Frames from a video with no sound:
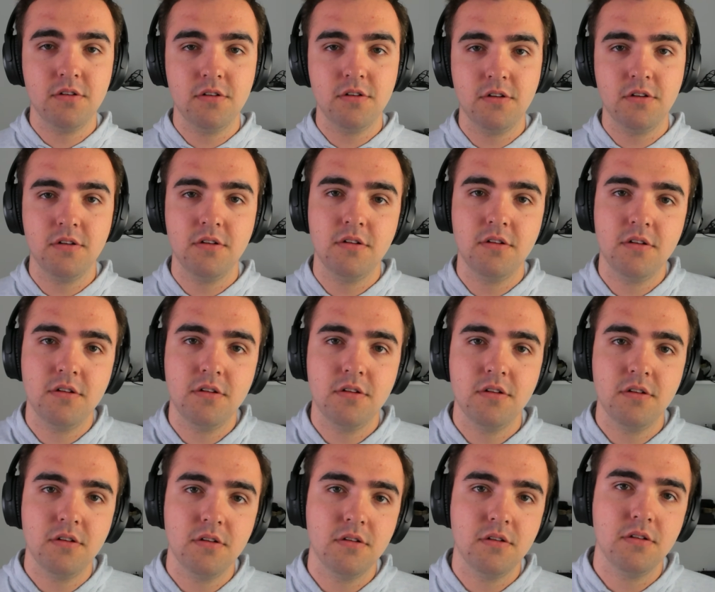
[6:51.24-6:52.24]

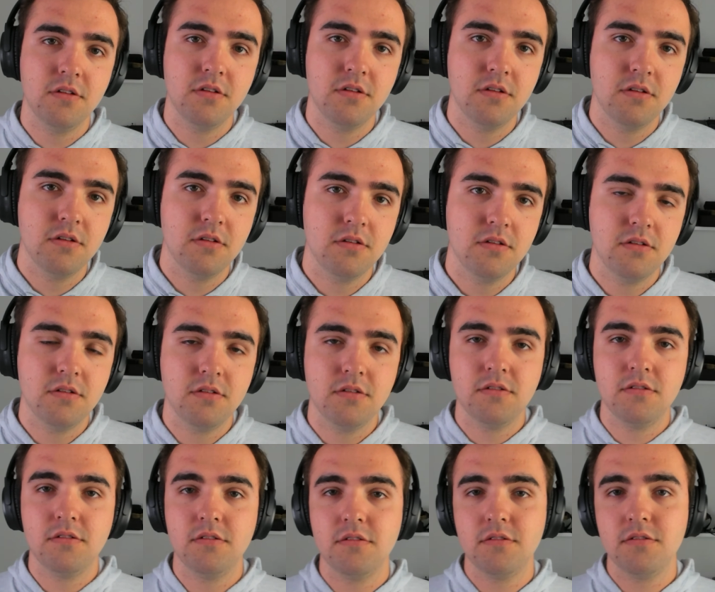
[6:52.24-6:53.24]

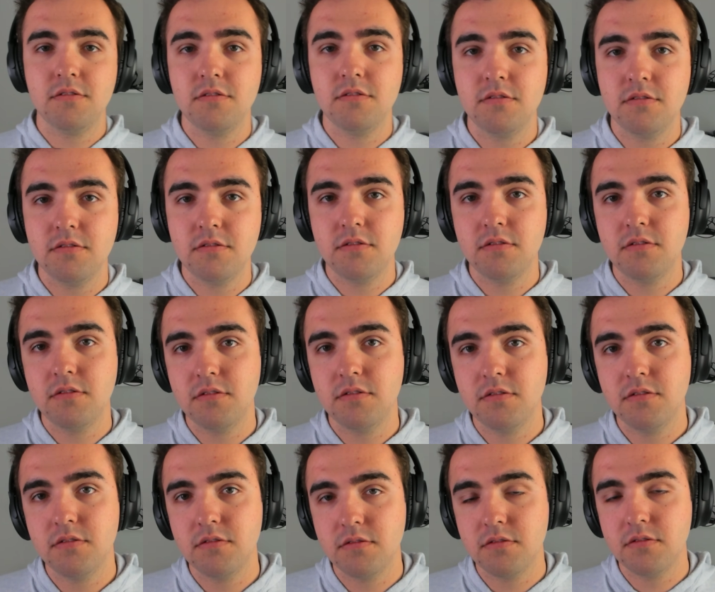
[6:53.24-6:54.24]

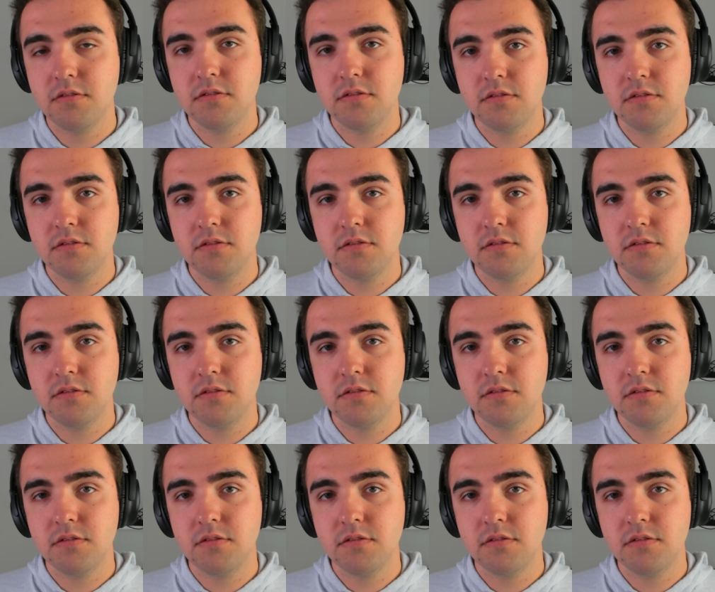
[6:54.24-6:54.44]
(silent)